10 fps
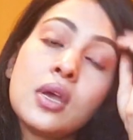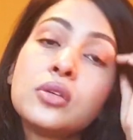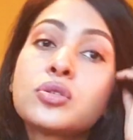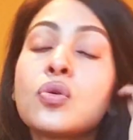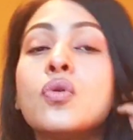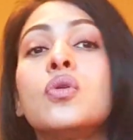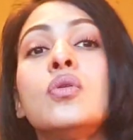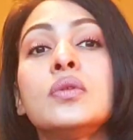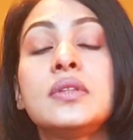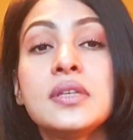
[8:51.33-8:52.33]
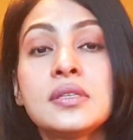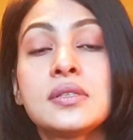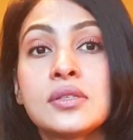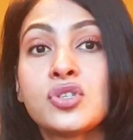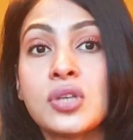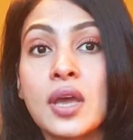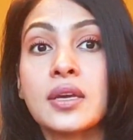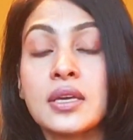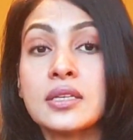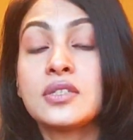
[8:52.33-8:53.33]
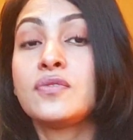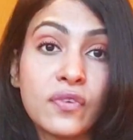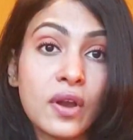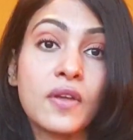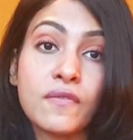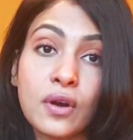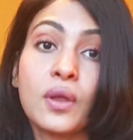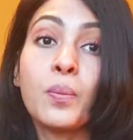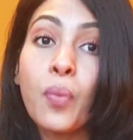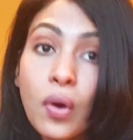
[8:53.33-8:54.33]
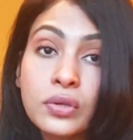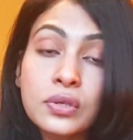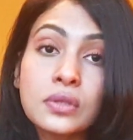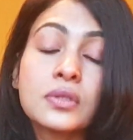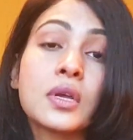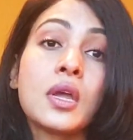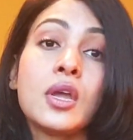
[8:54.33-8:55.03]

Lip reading: So this check is very, very important.